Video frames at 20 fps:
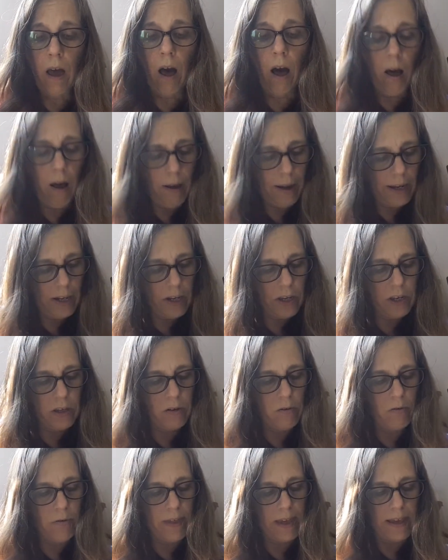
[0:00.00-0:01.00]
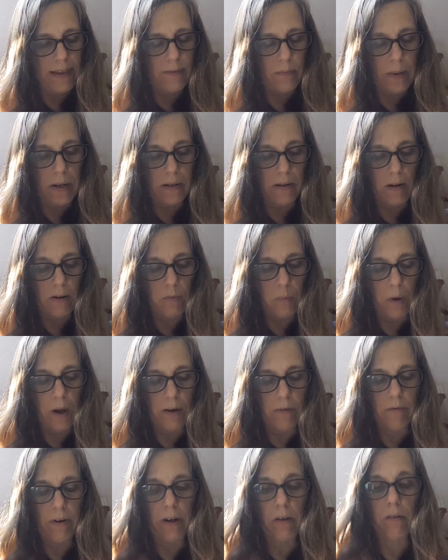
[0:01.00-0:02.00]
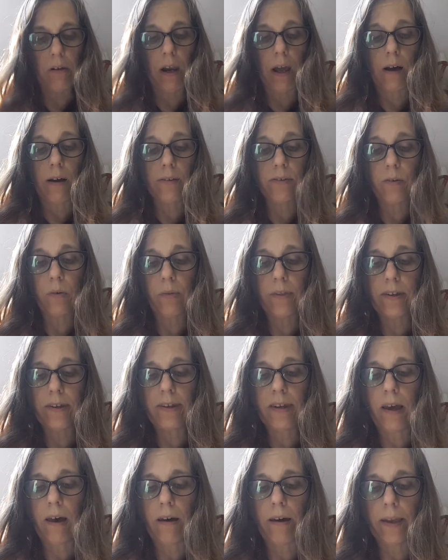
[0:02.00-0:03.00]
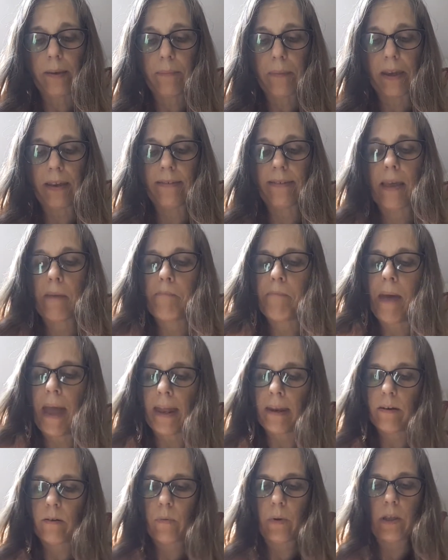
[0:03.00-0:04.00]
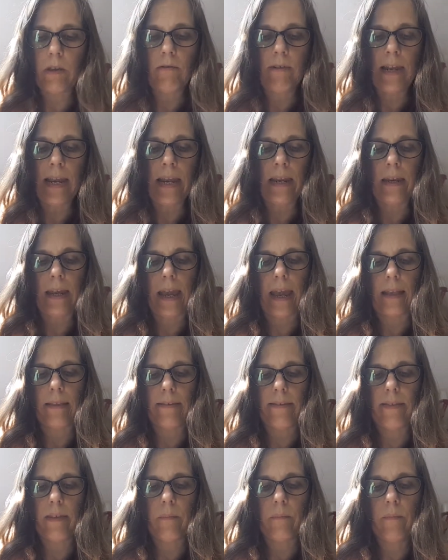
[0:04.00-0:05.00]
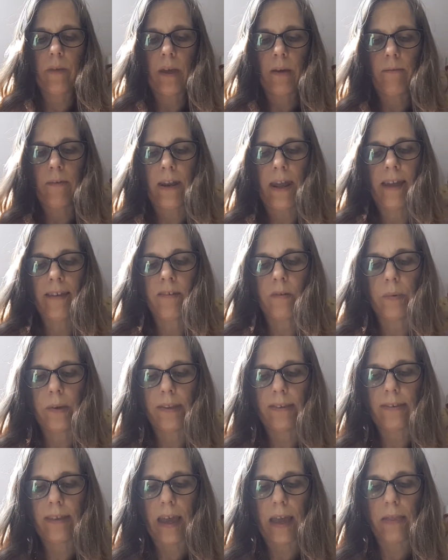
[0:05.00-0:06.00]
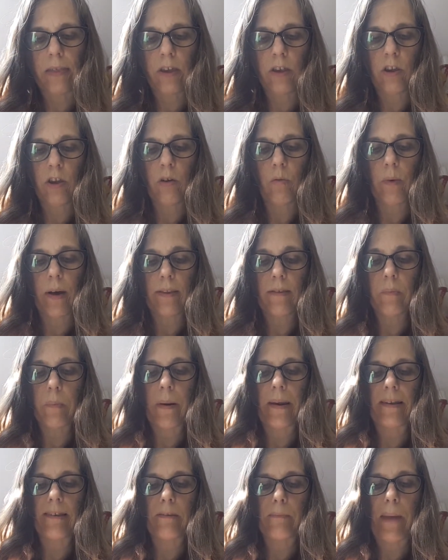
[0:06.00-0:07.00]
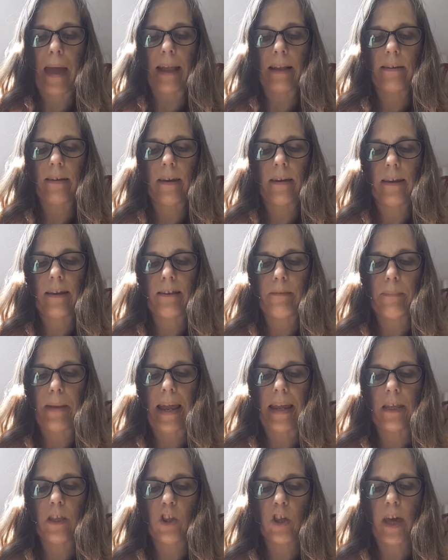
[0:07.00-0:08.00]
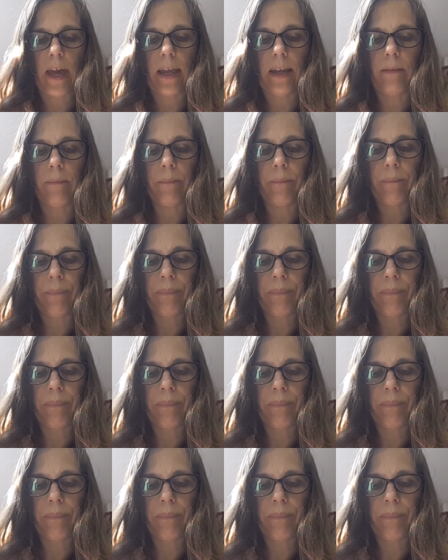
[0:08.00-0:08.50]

"I knew these windows weren't real glass all the time, because they bend when you lean against them. Vanessa would say that new ones were expected," explained Jane.